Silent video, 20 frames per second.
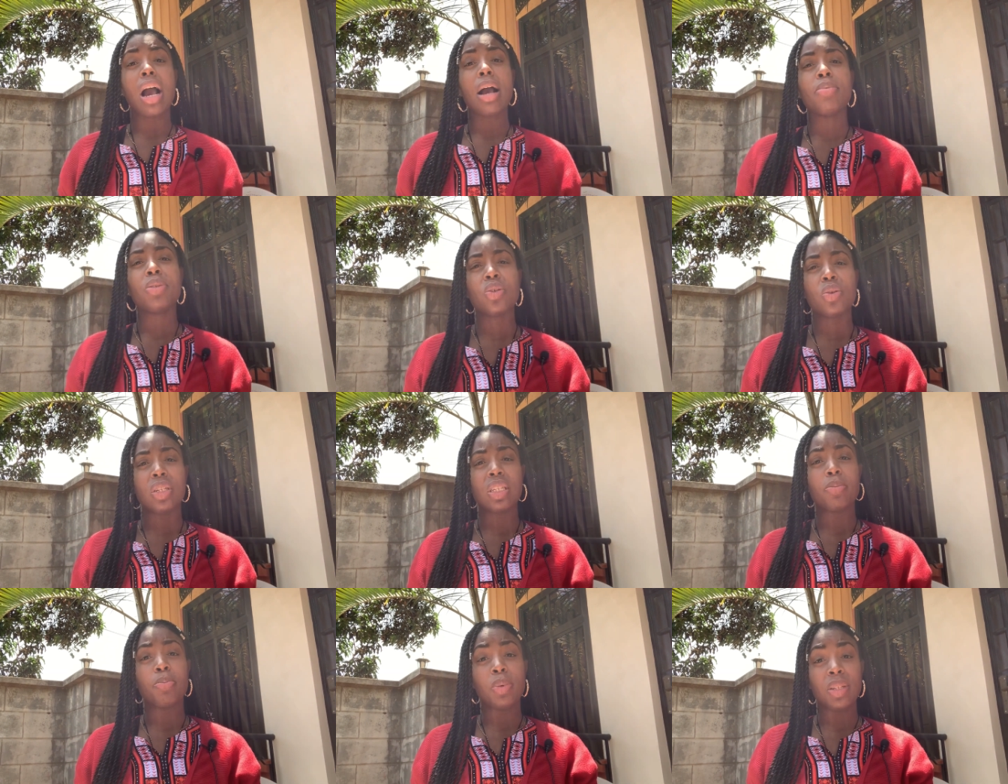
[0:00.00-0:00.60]
to
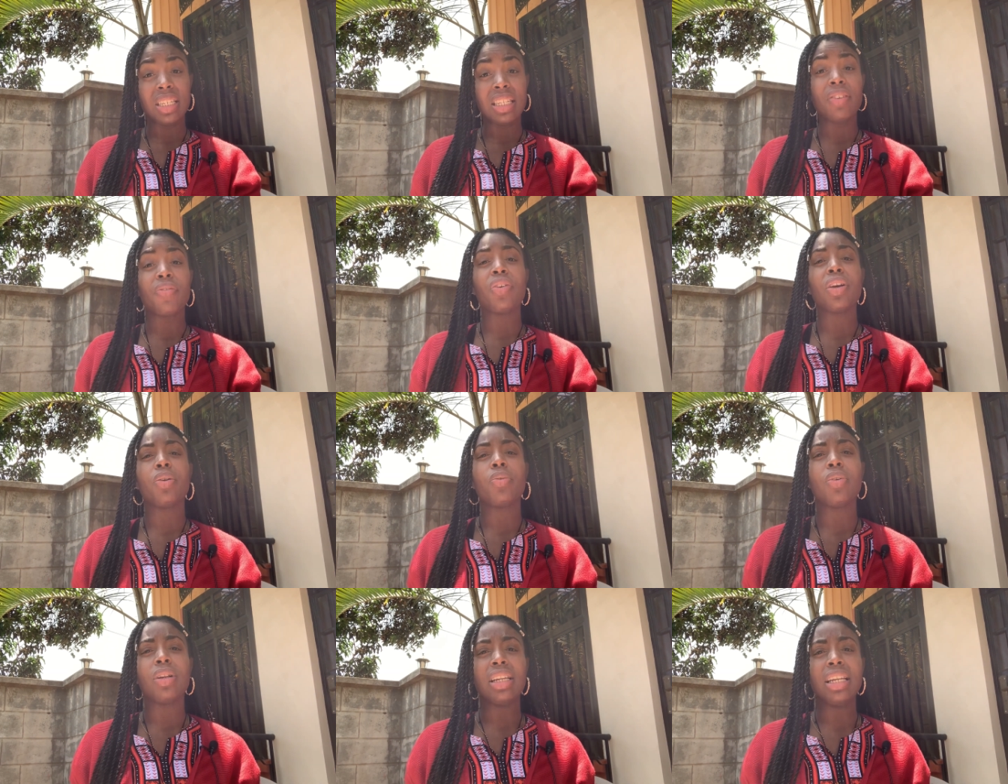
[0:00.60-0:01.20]
a specific
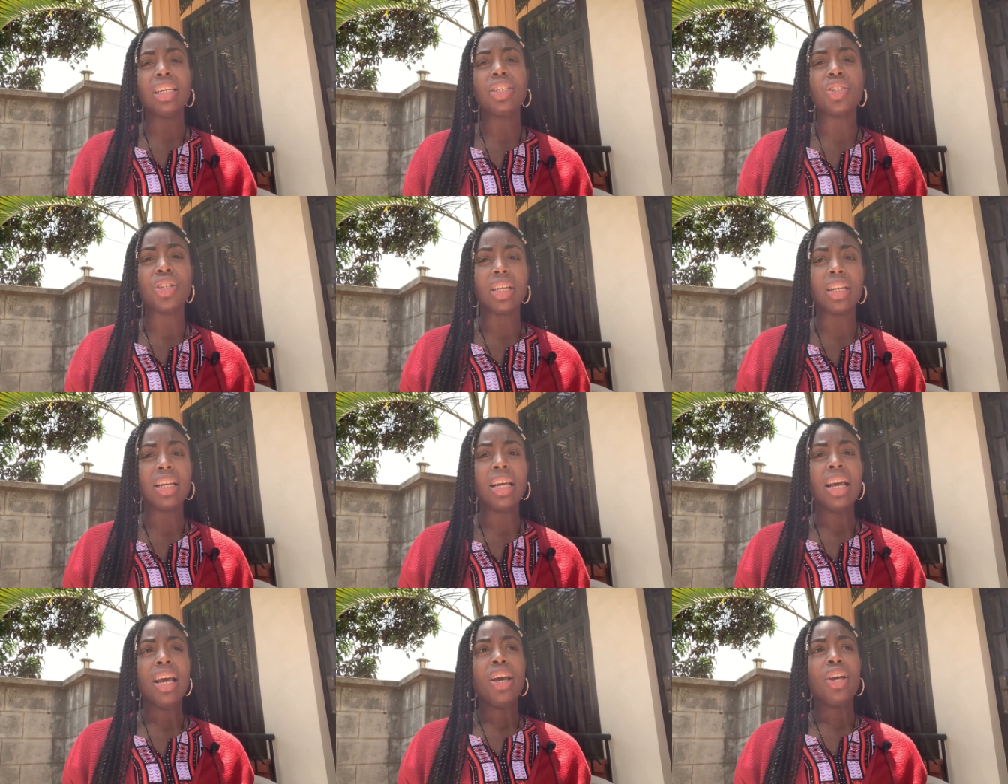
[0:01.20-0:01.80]
religion,
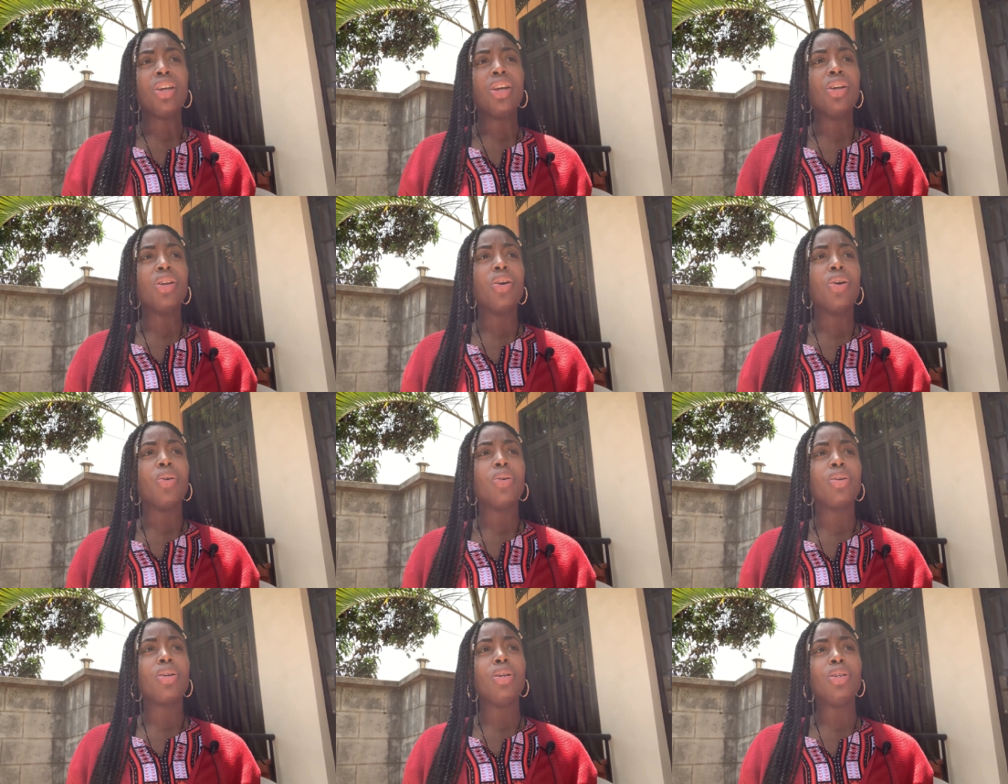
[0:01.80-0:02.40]
you
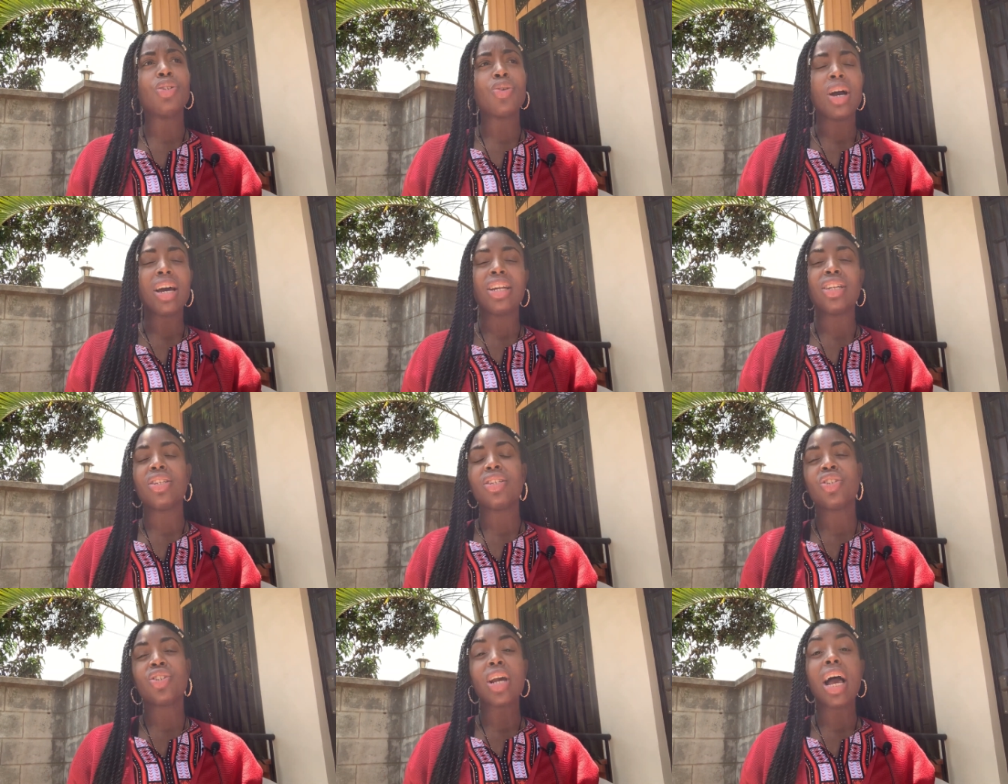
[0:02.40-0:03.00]
know, you try to
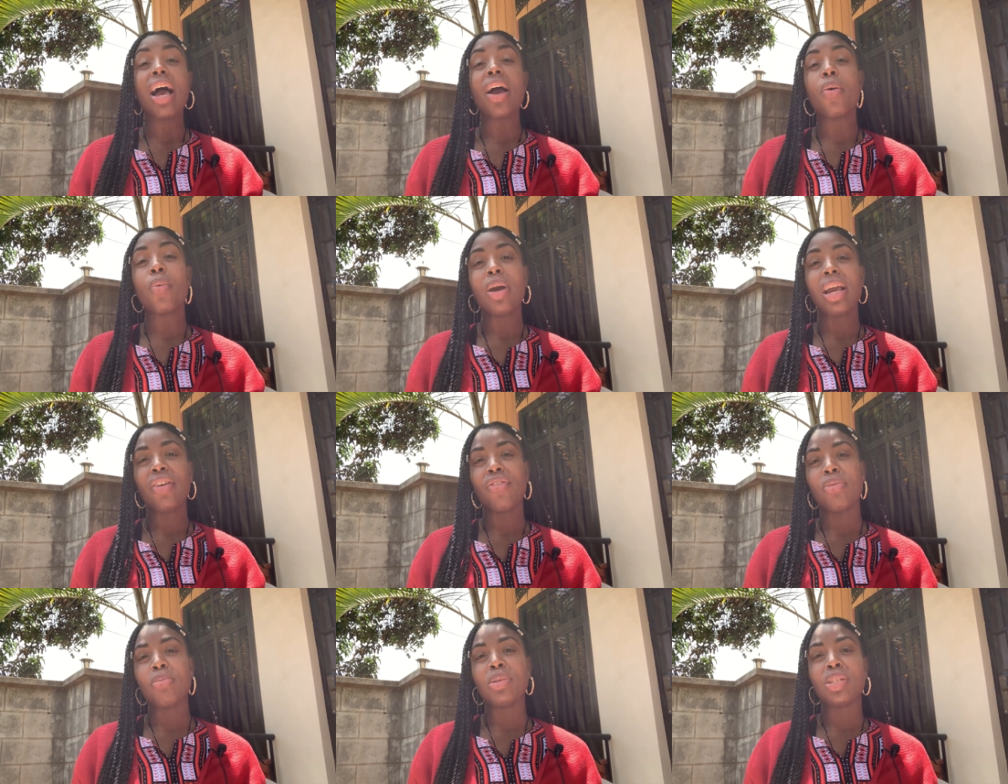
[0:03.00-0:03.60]
shy
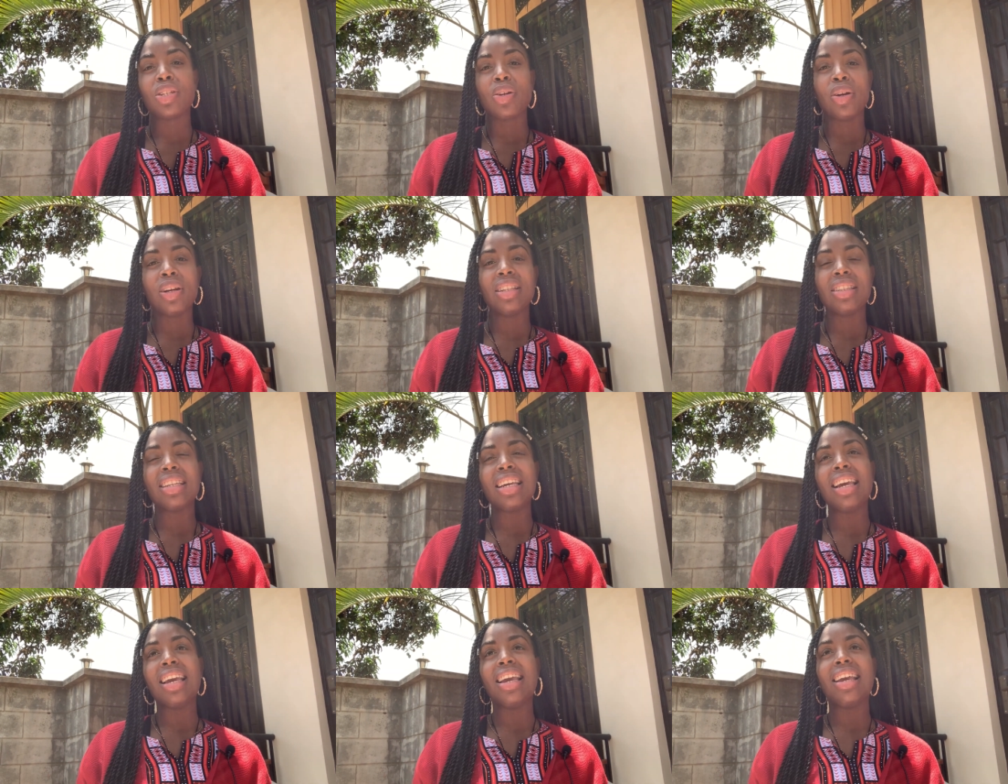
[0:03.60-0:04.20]
away from certain
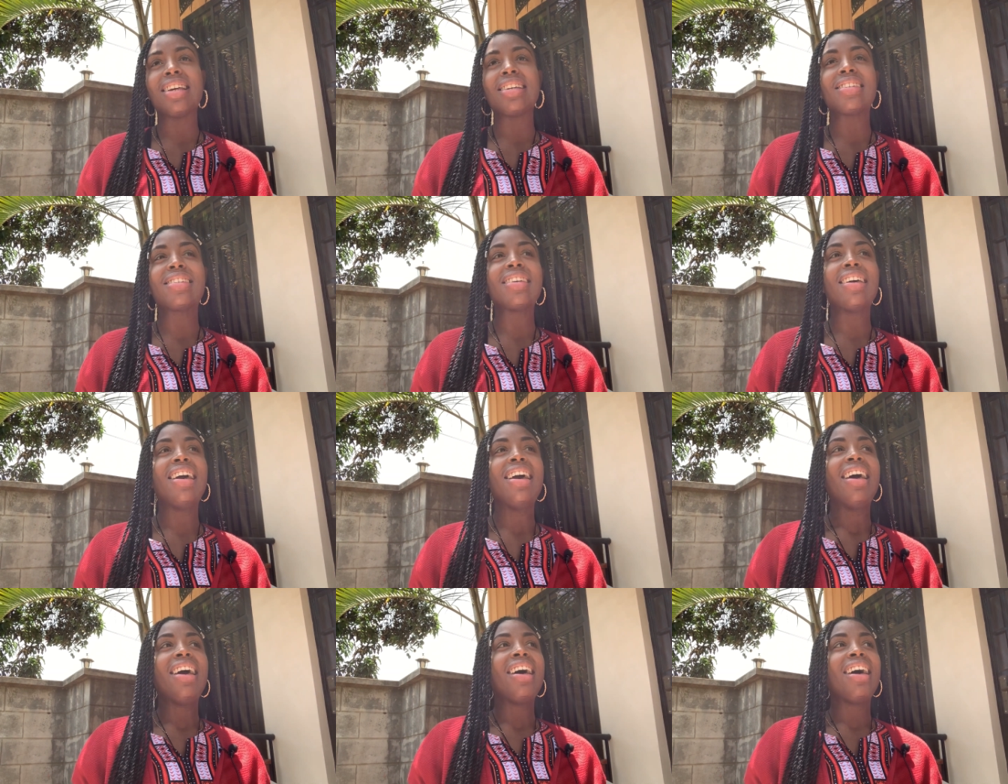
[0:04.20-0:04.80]
things
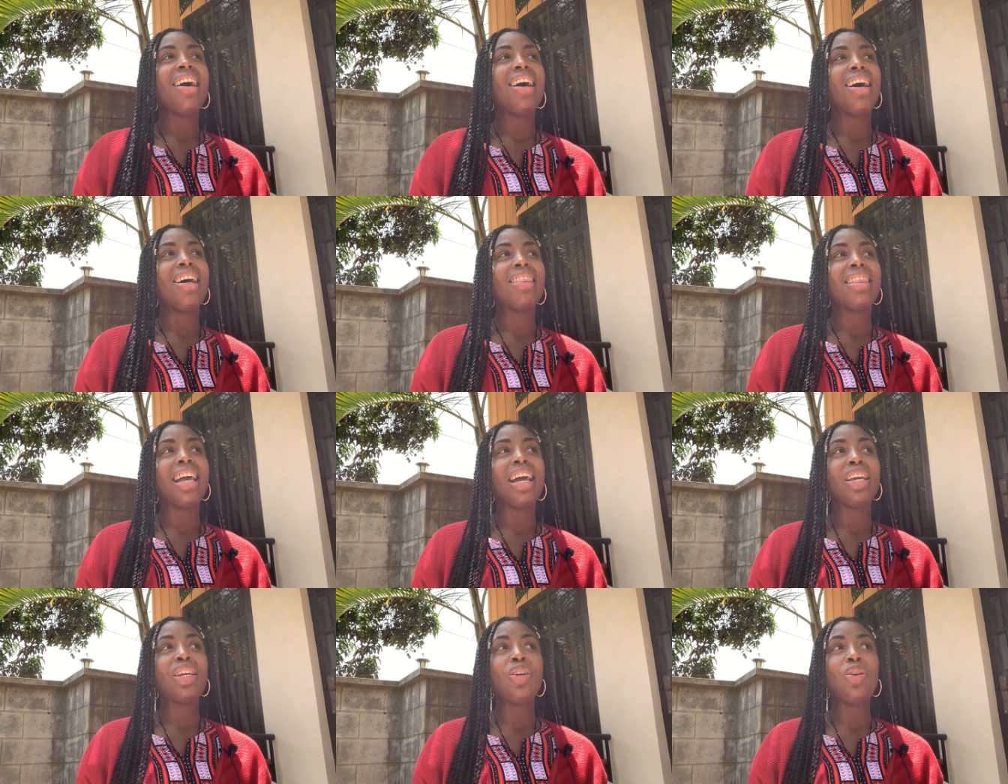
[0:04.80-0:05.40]
uh,
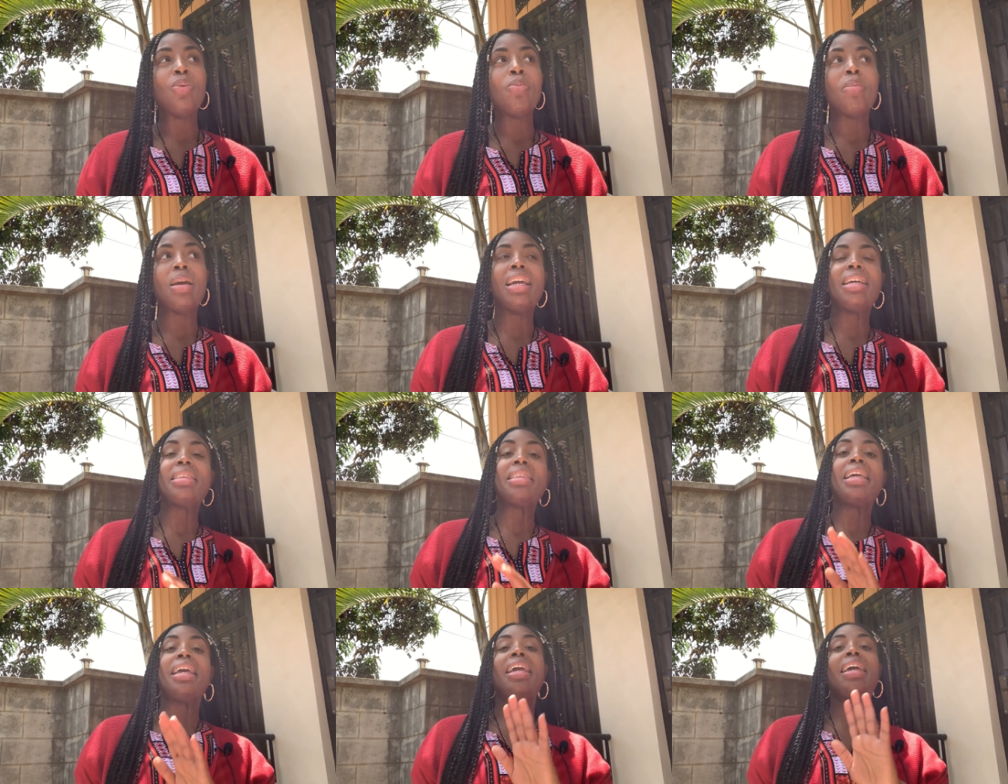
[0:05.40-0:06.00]
that you may
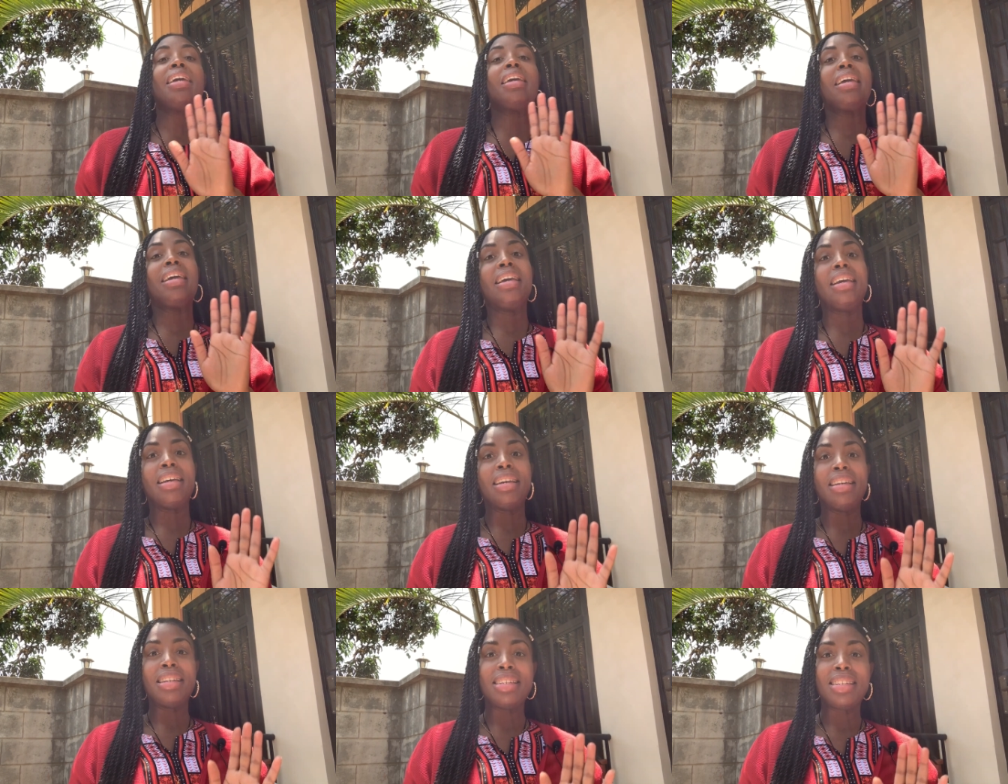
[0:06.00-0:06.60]
think
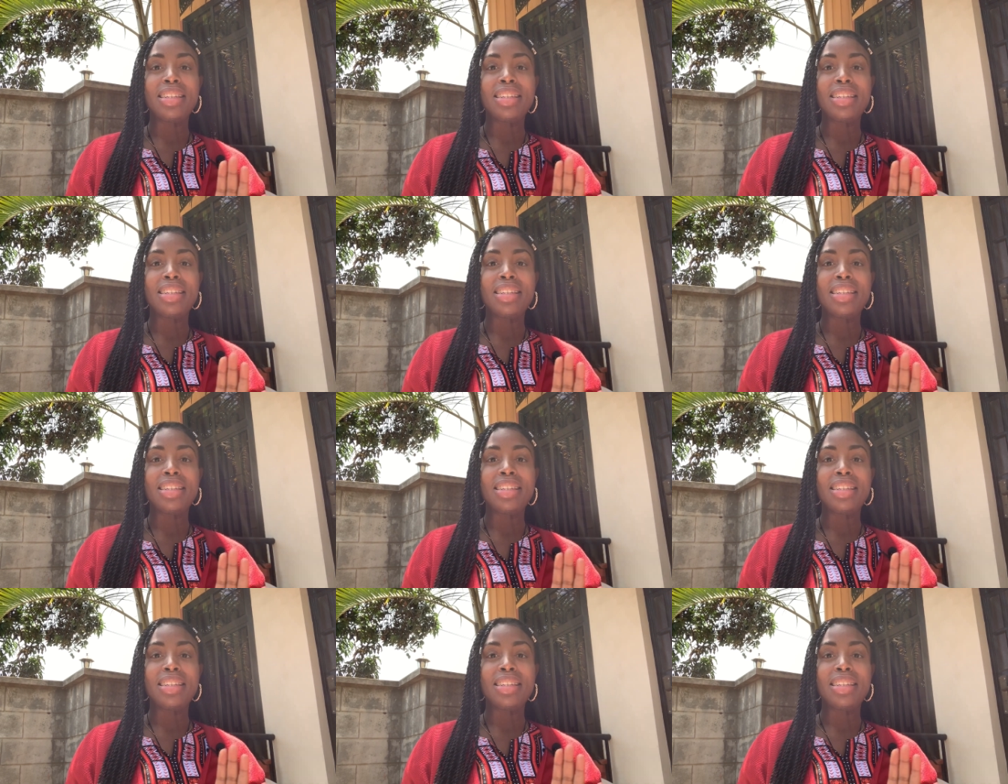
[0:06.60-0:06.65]
is,